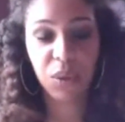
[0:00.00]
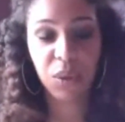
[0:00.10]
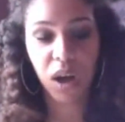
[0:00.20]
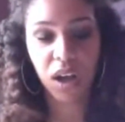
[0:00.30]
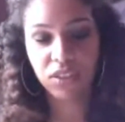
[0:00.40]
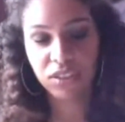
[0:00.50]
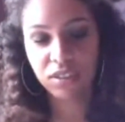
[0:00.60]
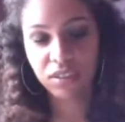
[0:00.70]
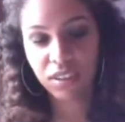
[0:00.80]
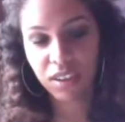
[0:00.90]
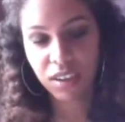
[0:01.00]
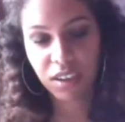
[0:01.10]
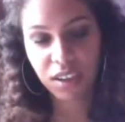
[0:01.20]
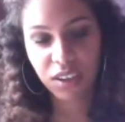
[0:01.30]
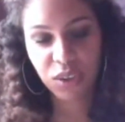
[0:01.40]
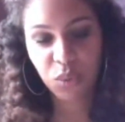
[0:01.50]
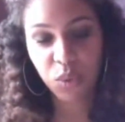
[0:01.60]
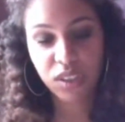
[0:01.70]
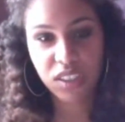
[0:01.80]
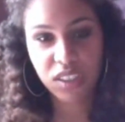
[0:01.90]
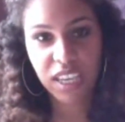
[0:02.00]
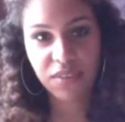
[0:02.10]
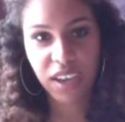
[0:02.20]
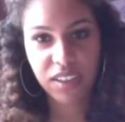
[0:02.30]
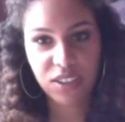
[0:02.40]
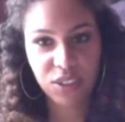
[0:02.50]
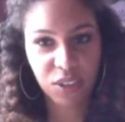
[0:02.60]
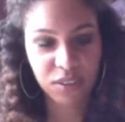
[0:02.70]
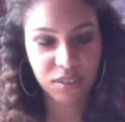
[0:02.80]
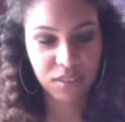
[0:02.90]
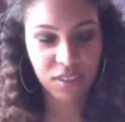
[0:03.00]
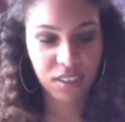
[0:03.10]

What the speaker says: He watched. The woods gave answer.